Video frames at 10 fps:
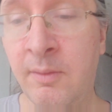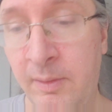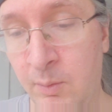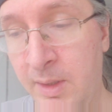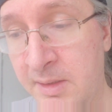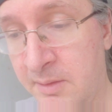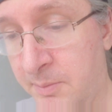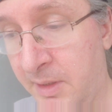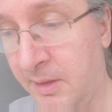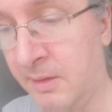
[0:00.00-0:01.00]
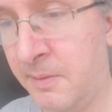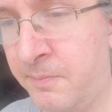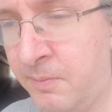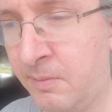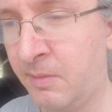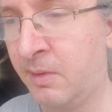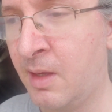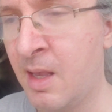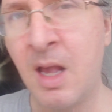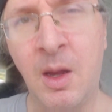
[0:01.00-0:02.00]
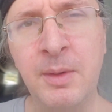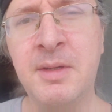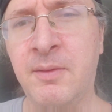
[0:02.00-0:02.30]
flavor-wise has been, I want to